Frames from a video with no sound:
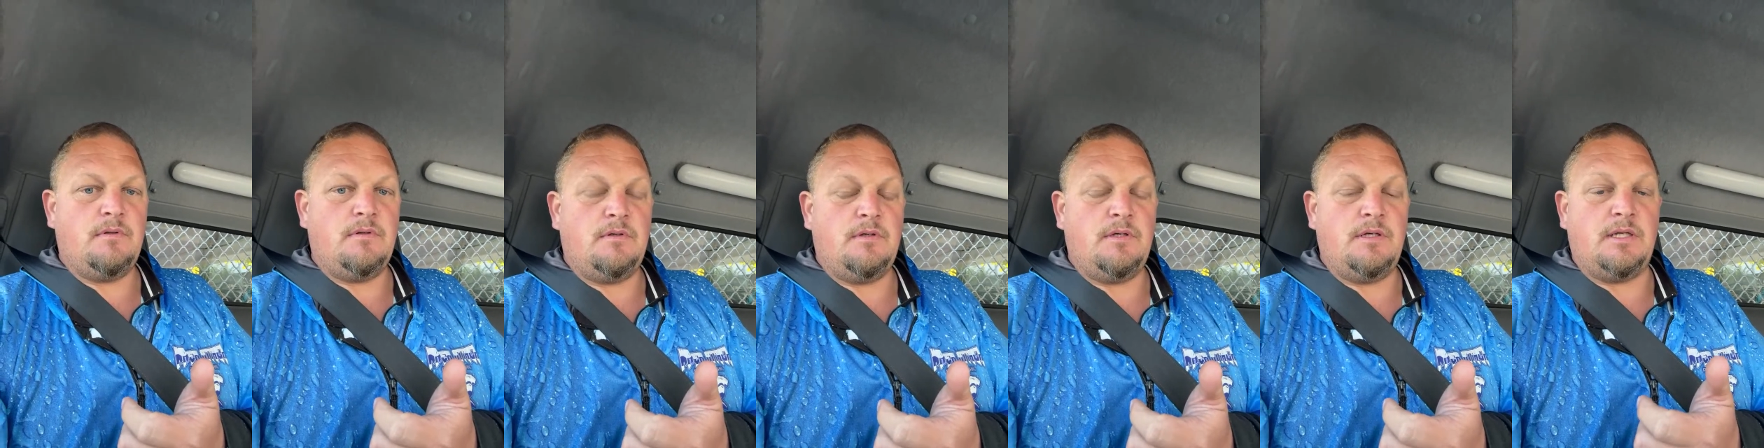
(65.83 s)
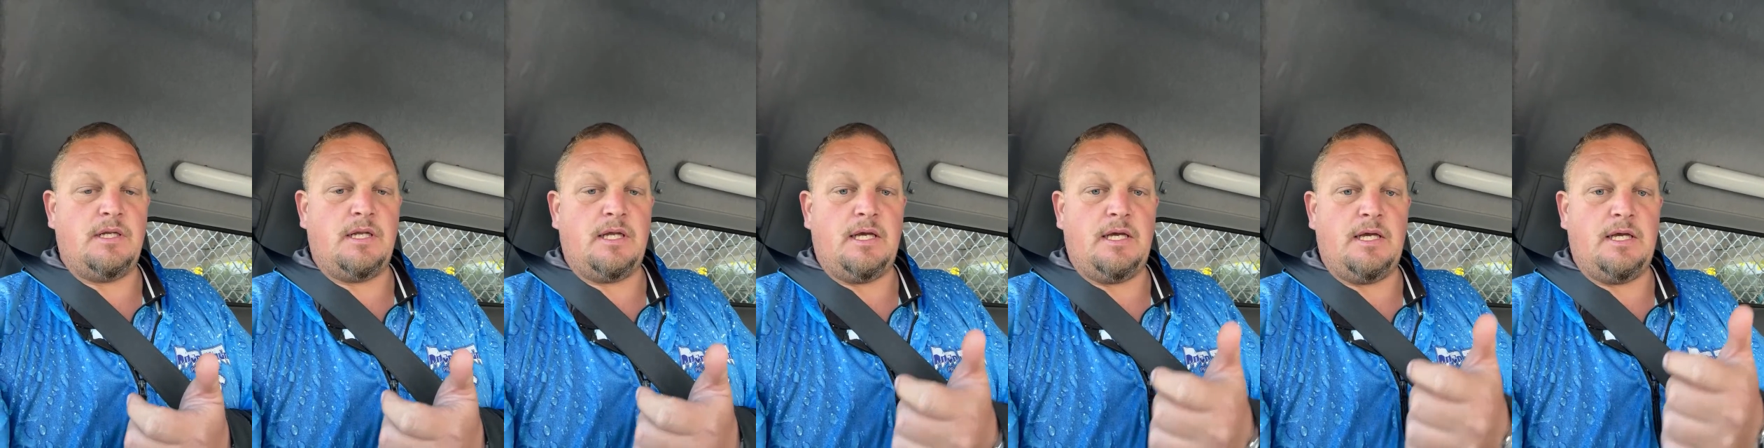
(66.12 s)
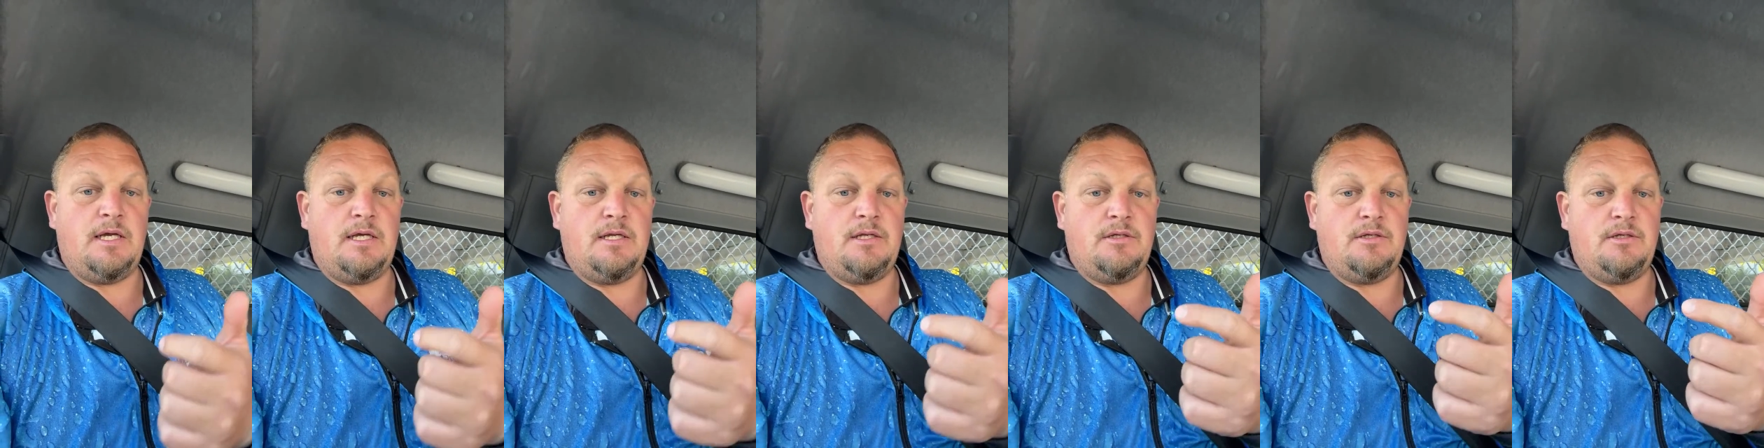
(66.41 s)
You
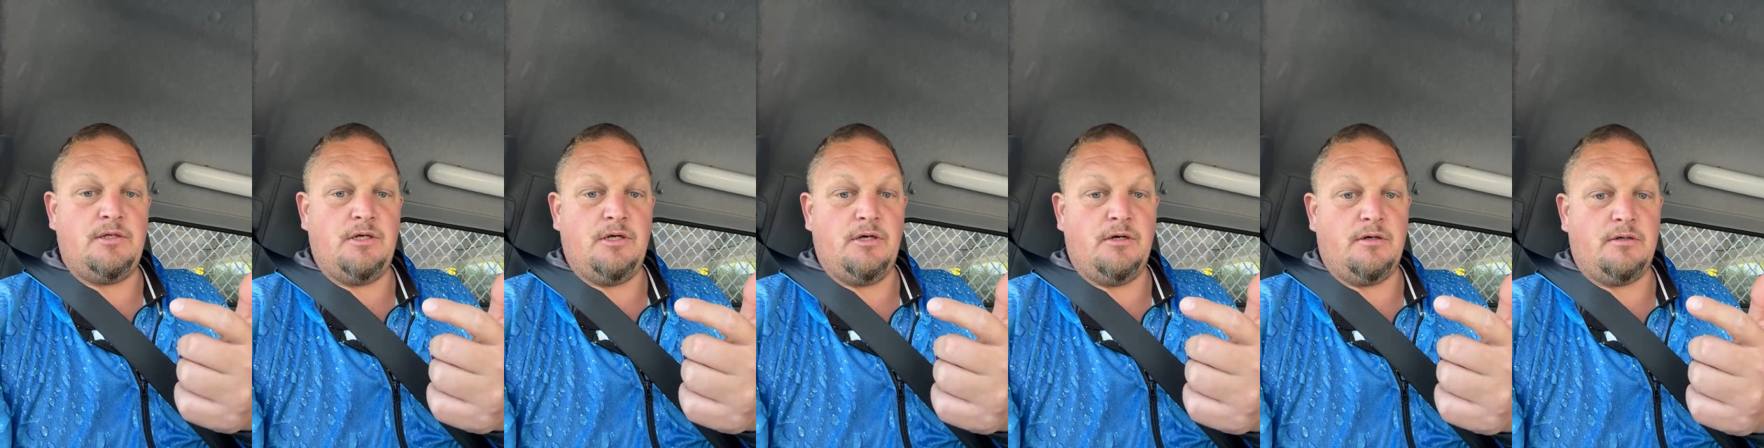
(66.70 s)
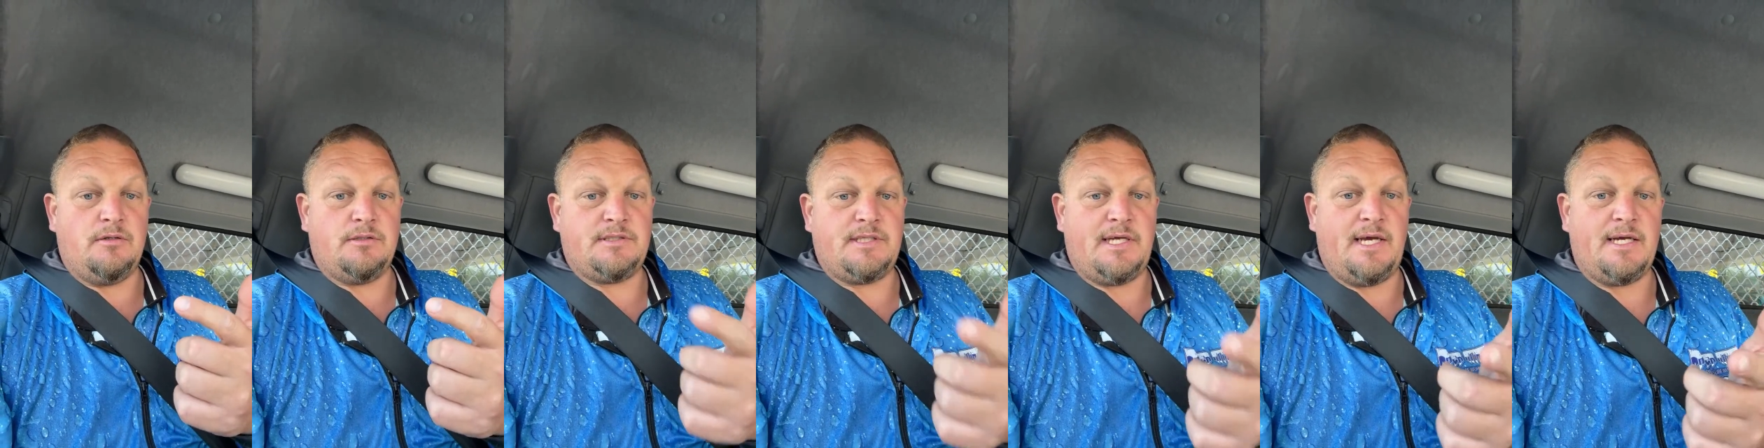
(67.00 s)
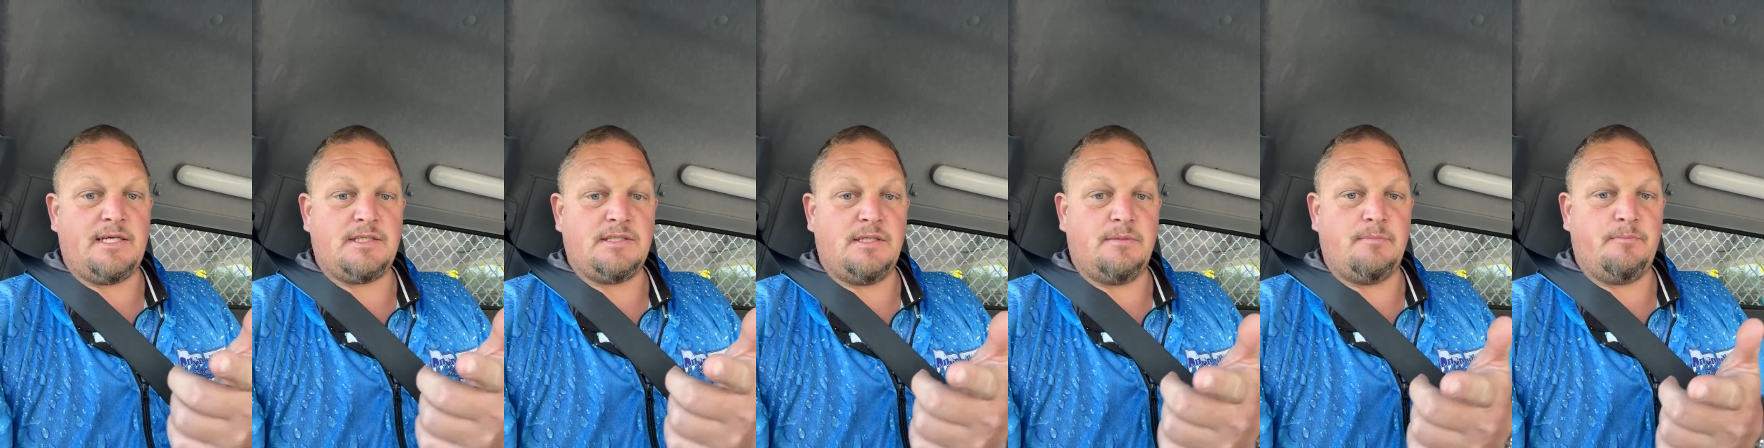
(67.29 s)
need your
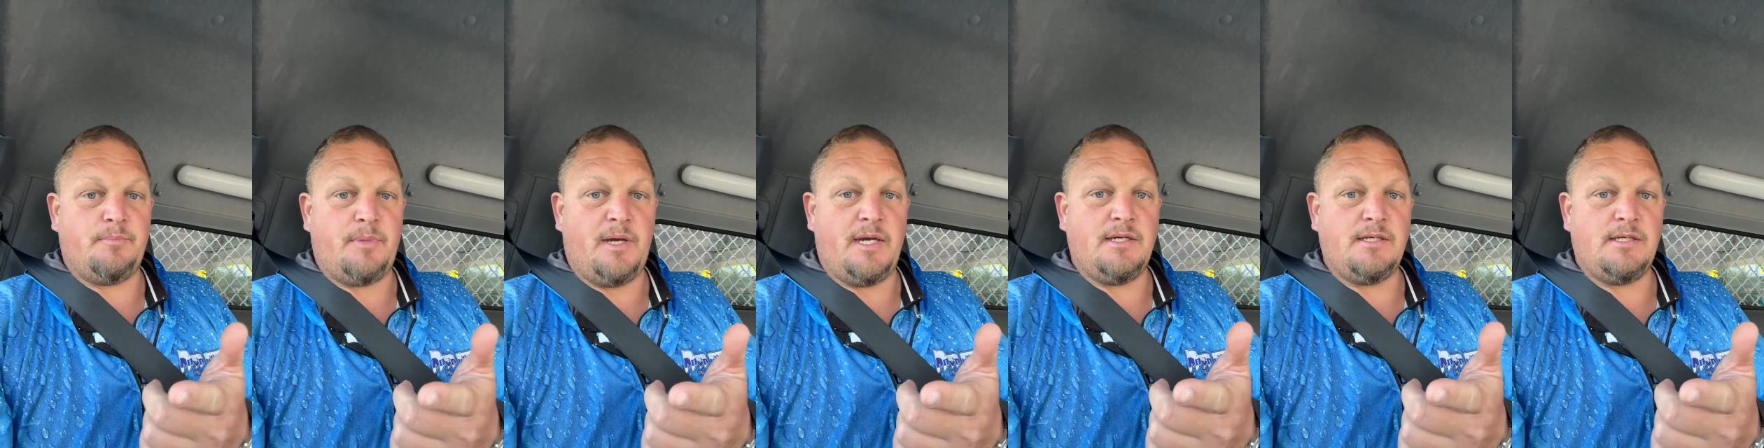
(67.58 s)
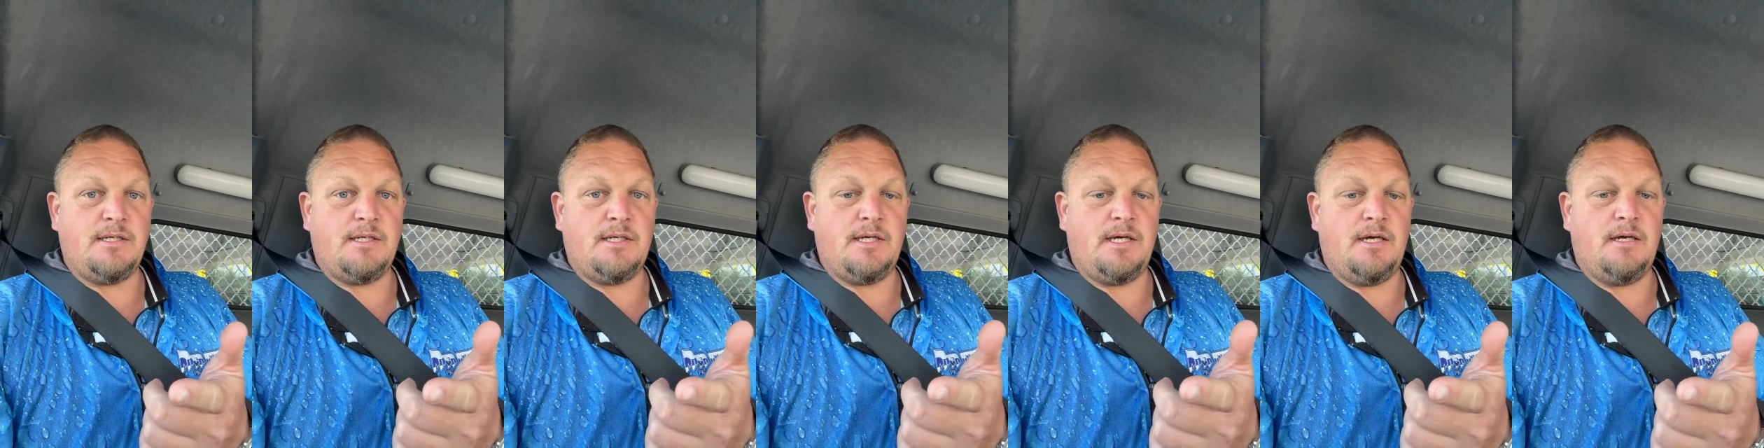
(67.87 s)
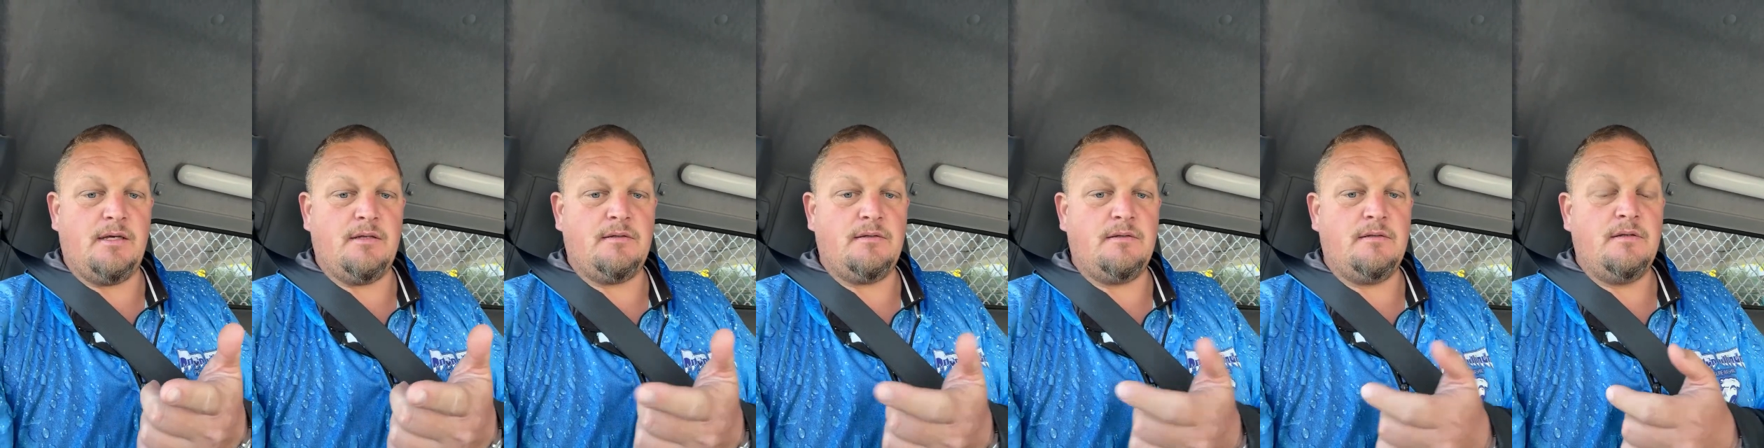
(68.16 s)
tax bank
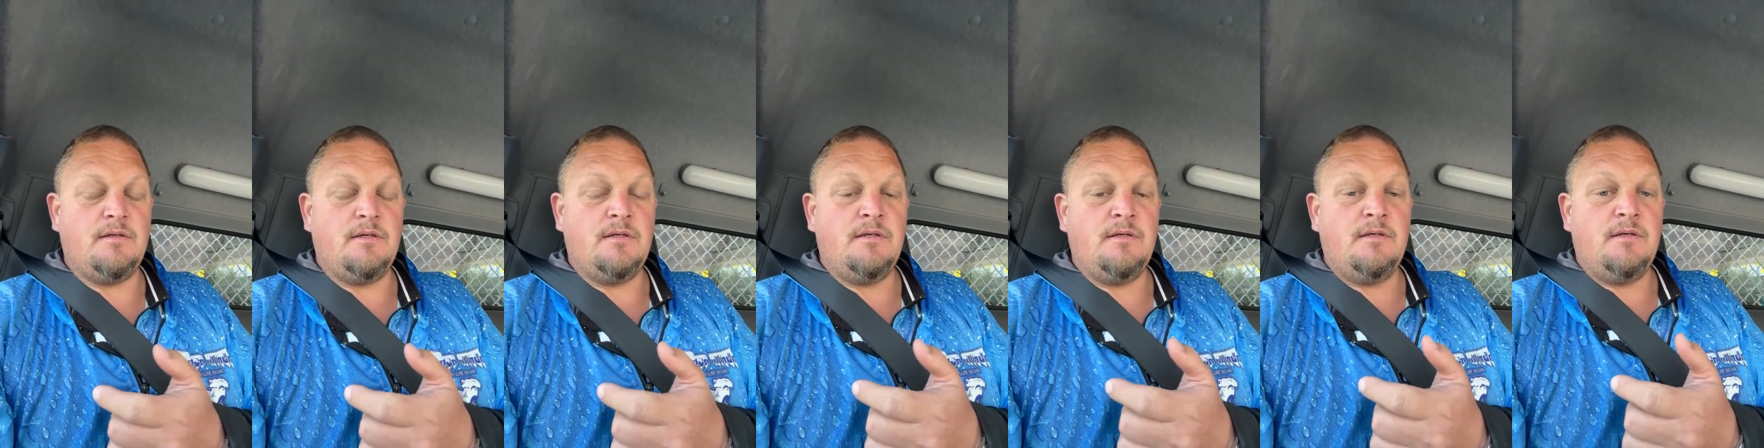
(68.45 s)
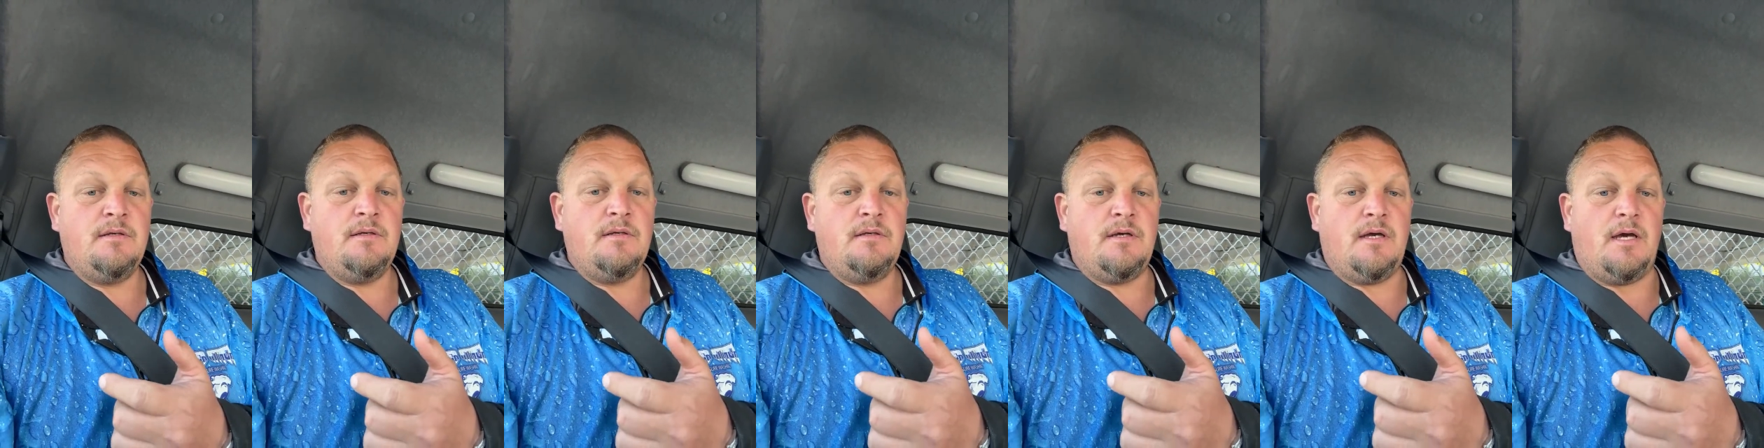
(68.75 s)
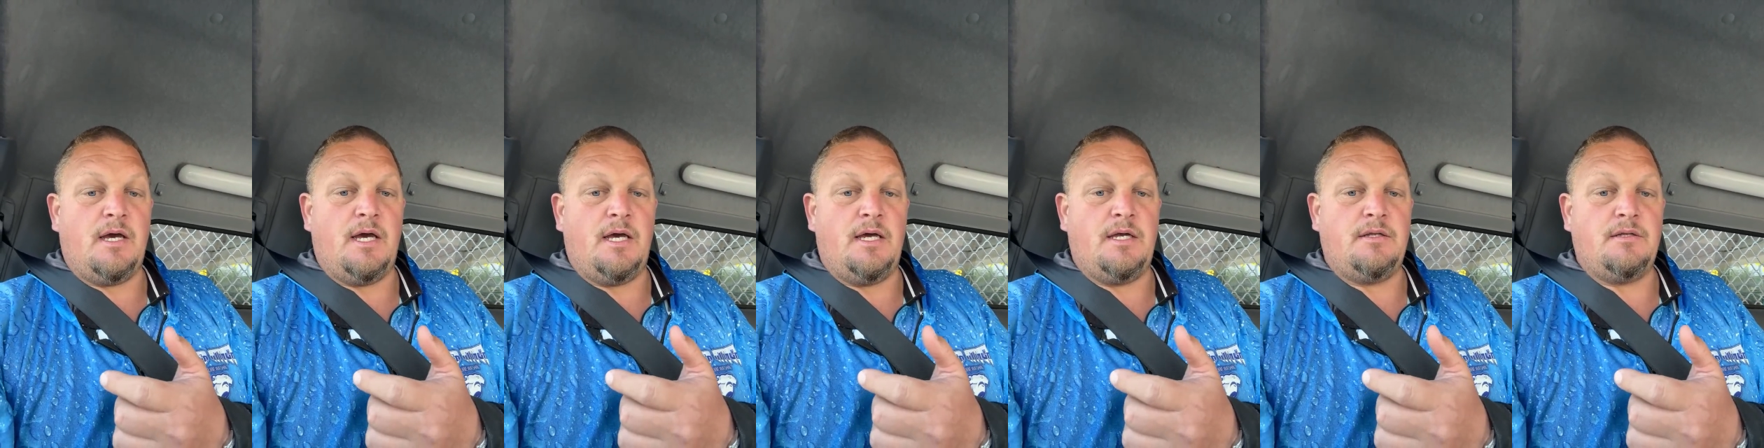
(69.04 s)
account,
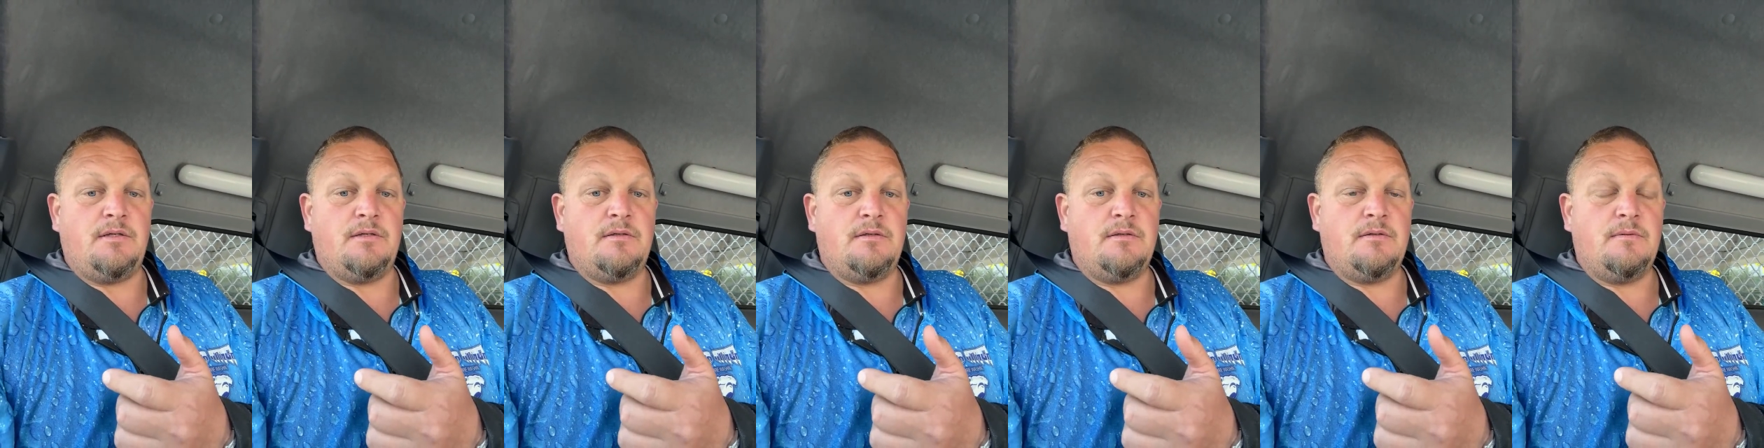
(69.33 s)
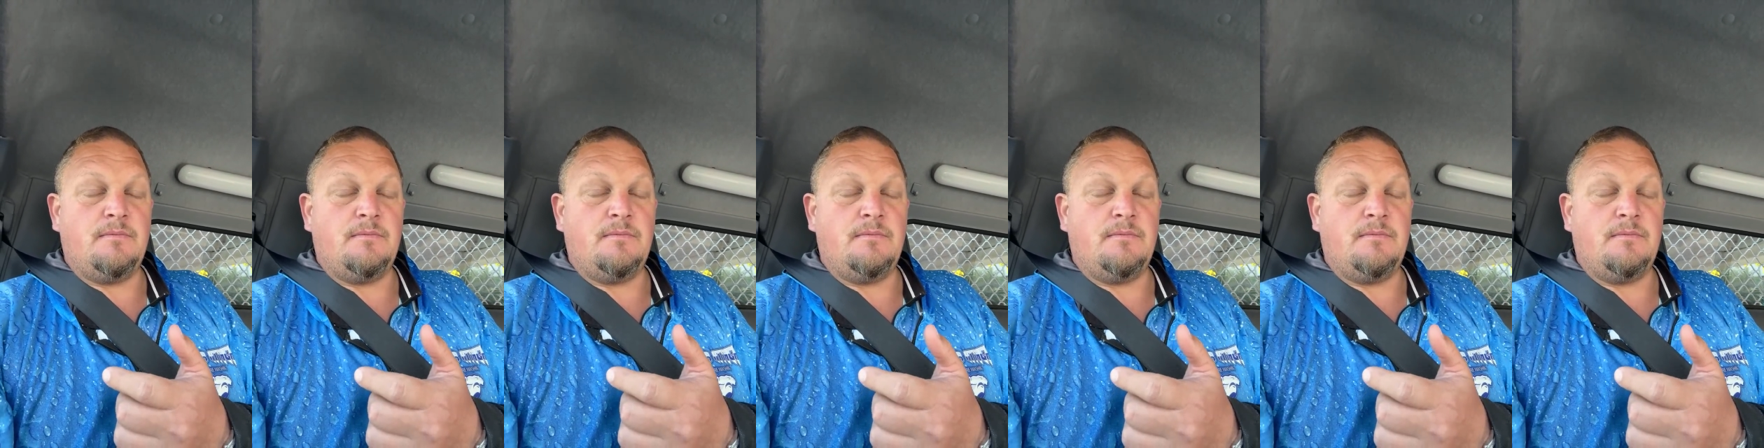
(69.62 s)
and